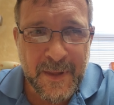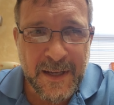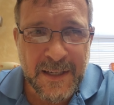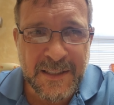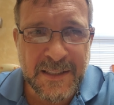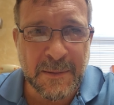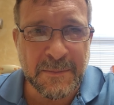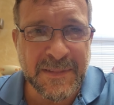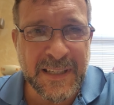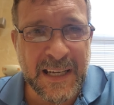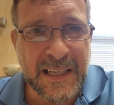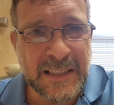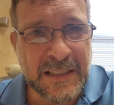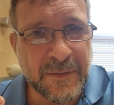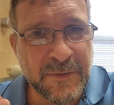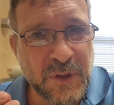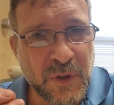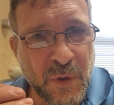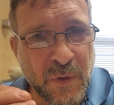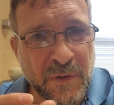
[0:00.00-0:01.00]
Sometimes
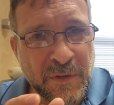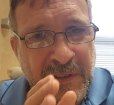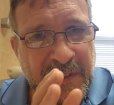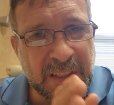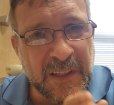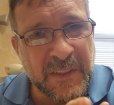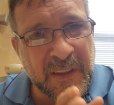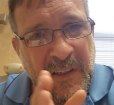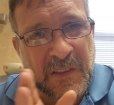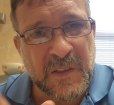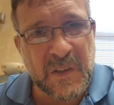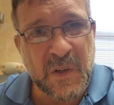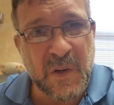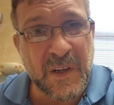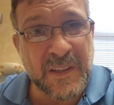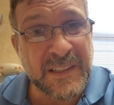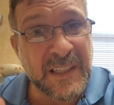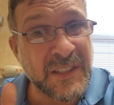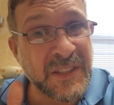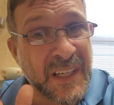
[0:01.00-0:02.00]
if you don't see things in
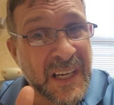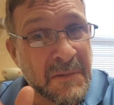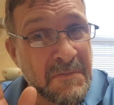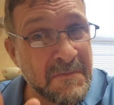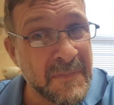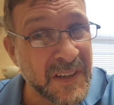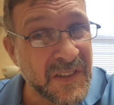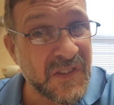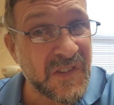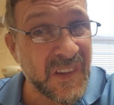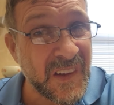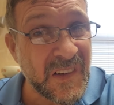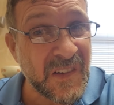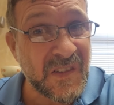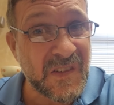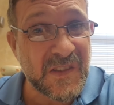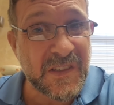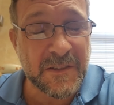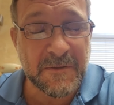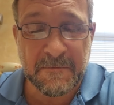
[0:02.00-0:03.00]
context, you can miss
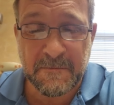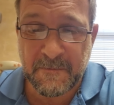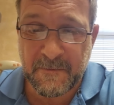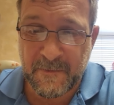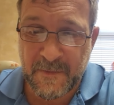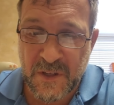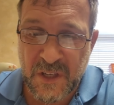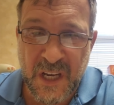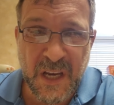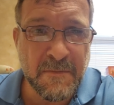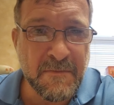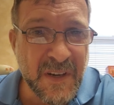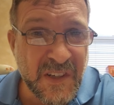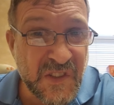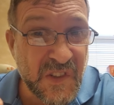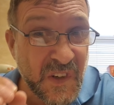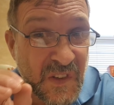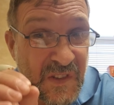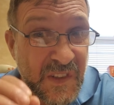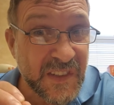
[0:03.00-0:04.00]
things. You can
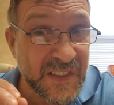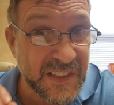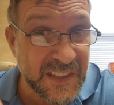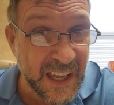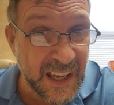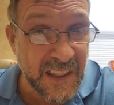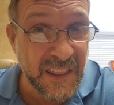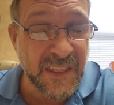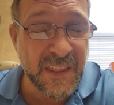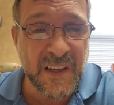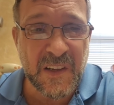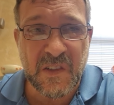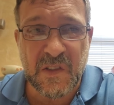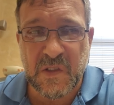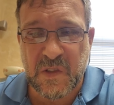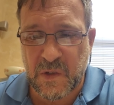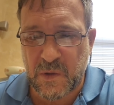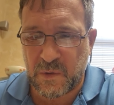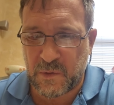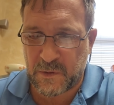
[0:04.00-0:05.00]
misunderstand
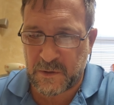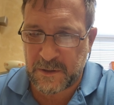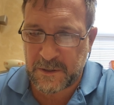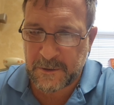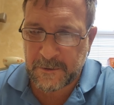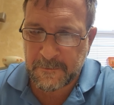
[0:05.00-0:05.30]
things too.